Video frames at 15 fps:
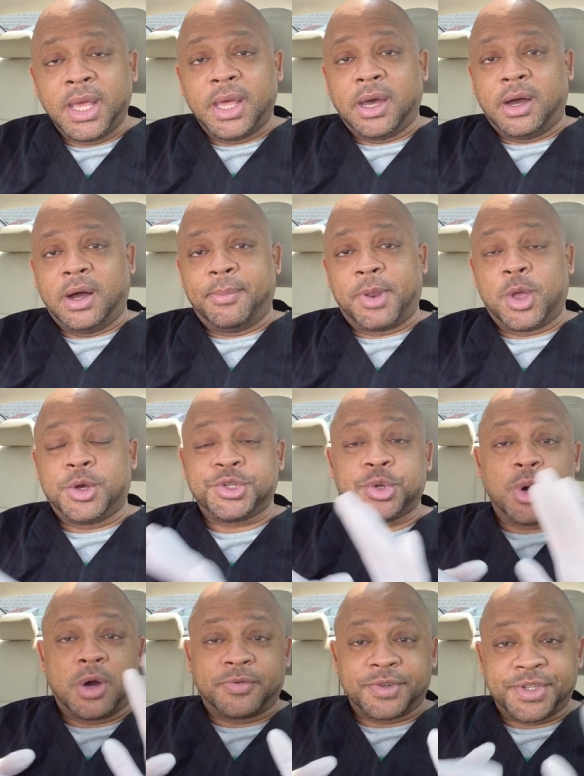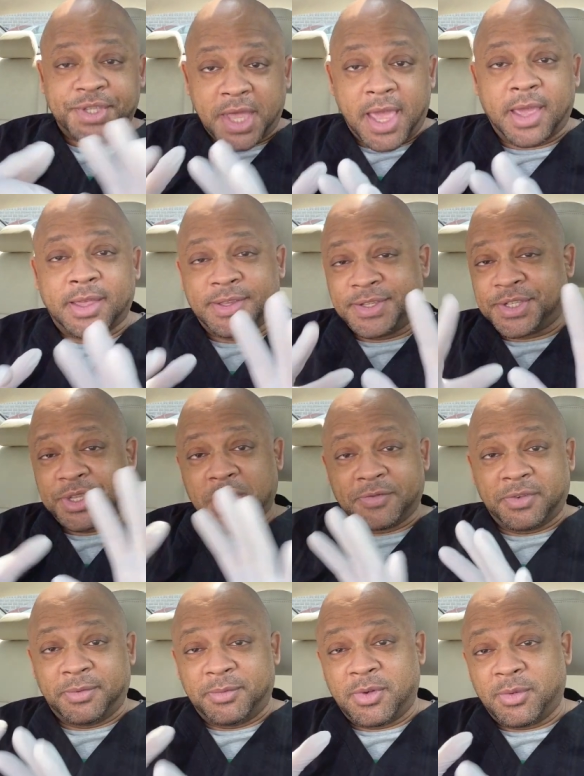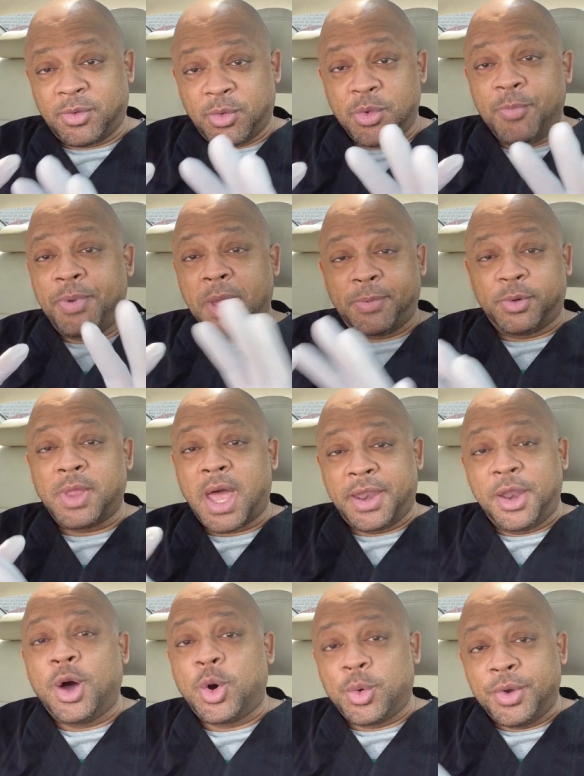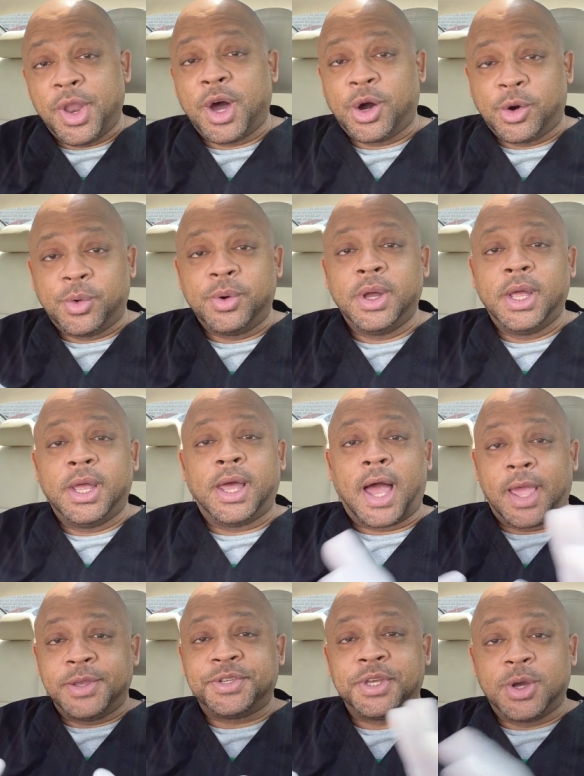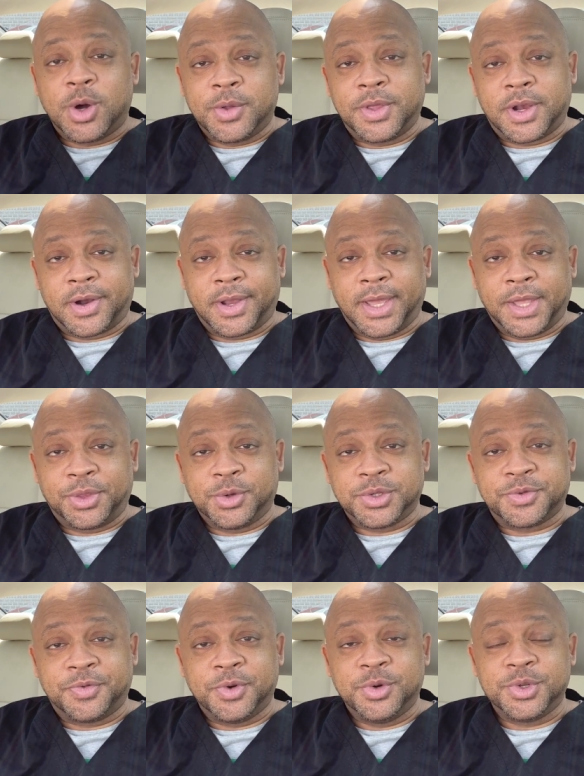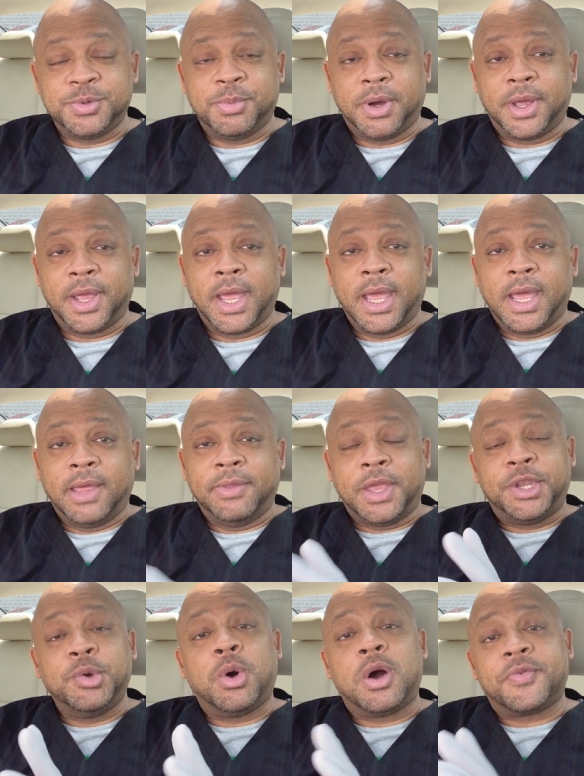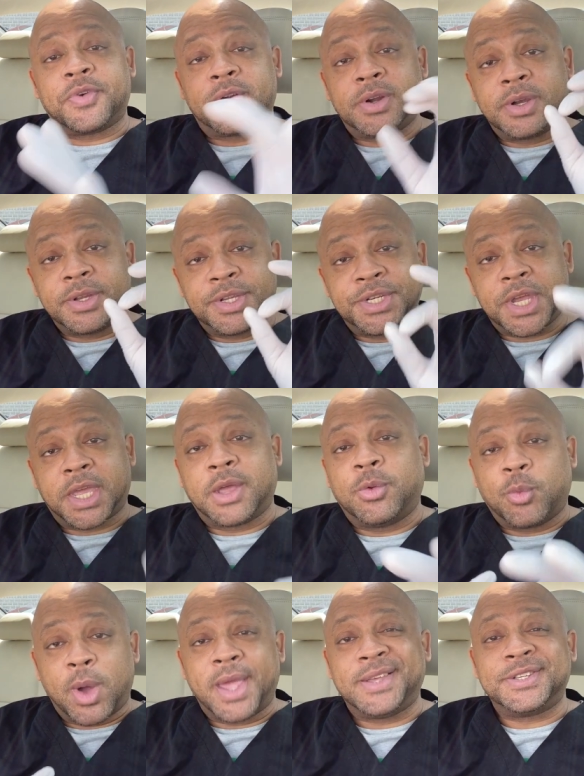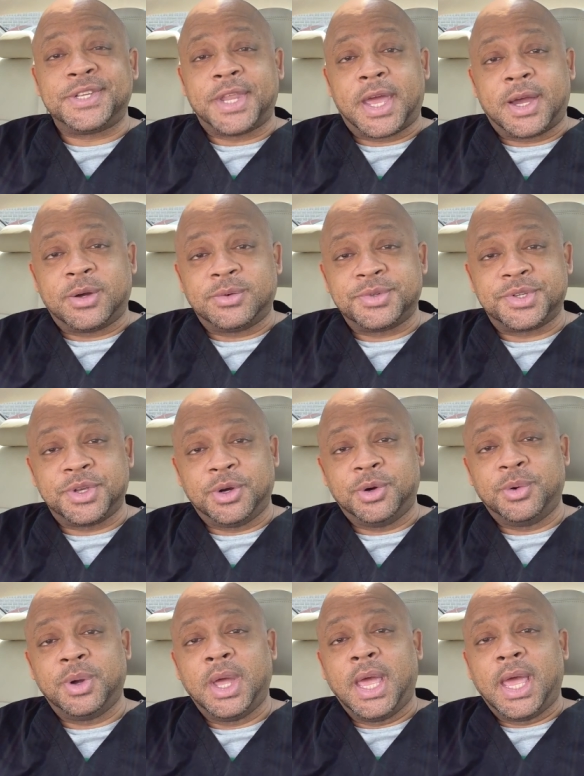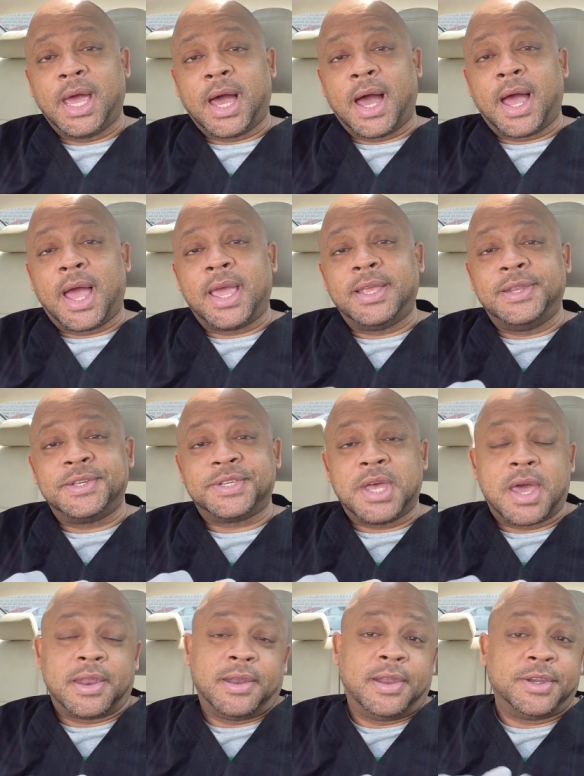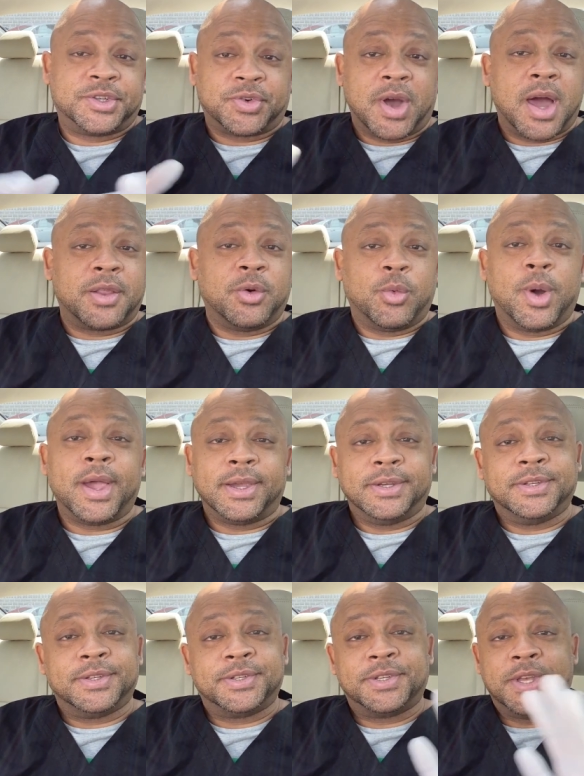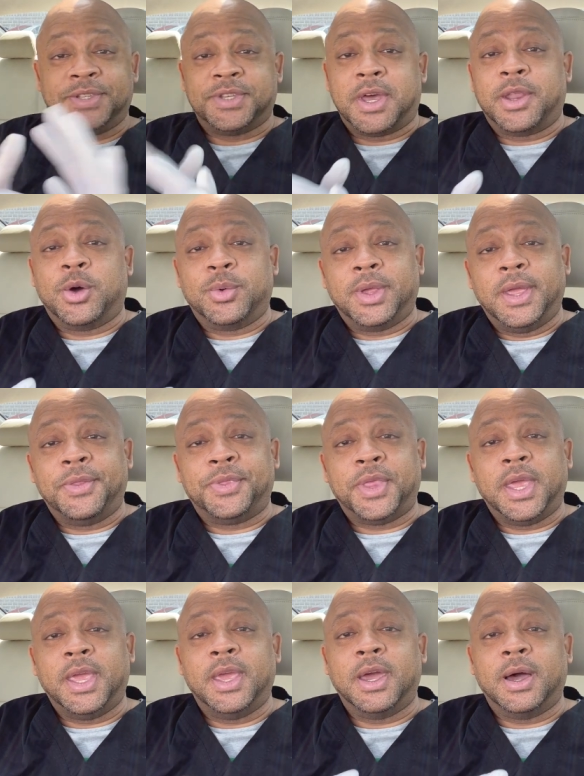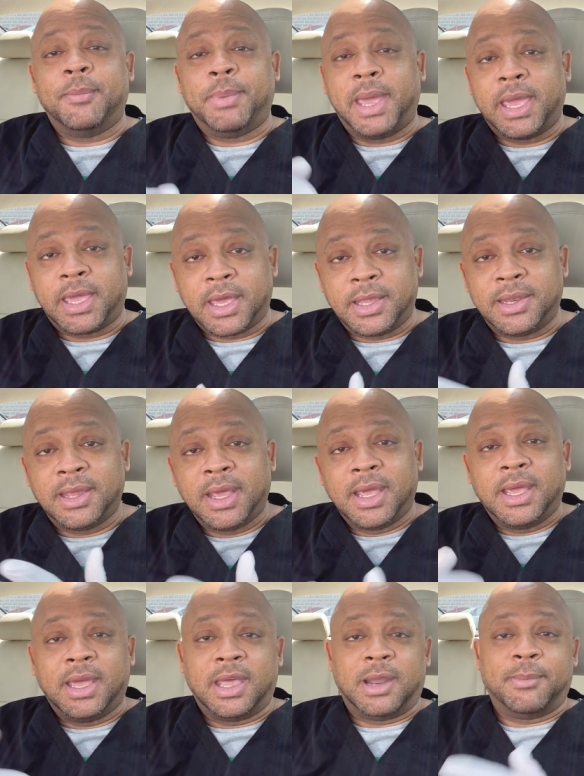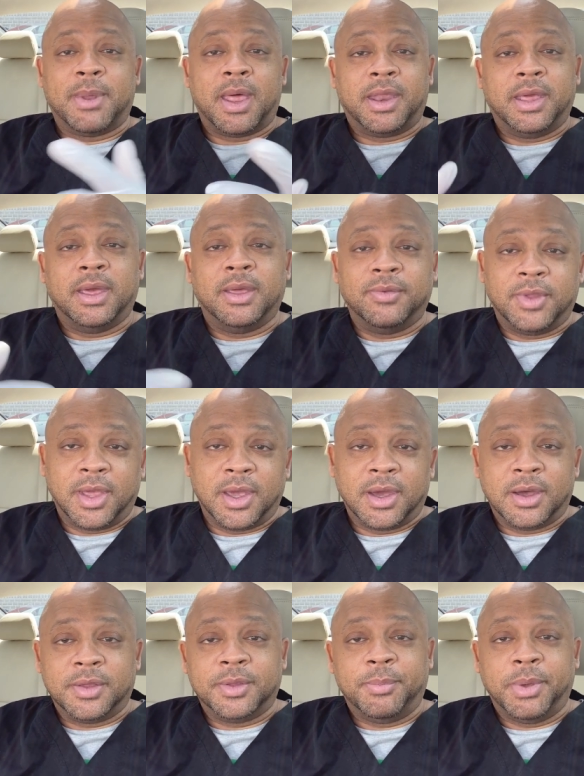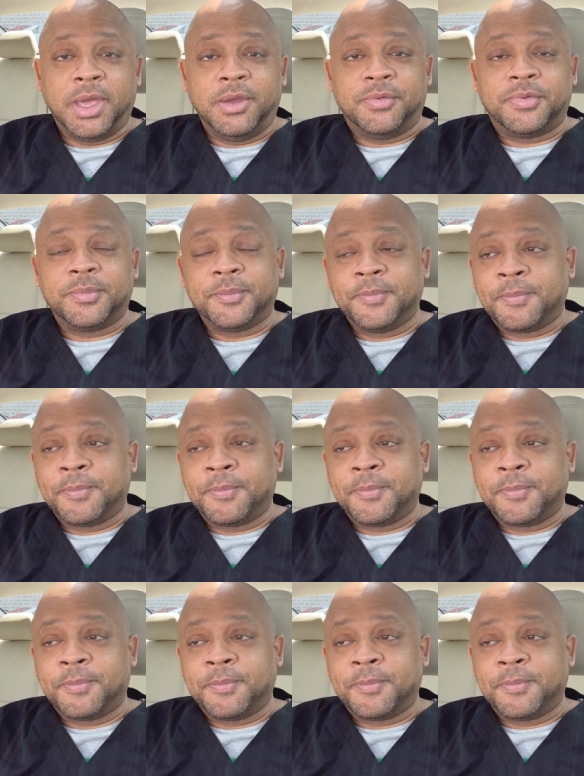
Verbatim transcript: Um, they also offer steak and stuff. And people that know, know. I used to go there and get those foods, but they do offer chicken wings now. So I decided to try the wings since I don't eat the uh, bacon and I'm not eating the uh, the beef.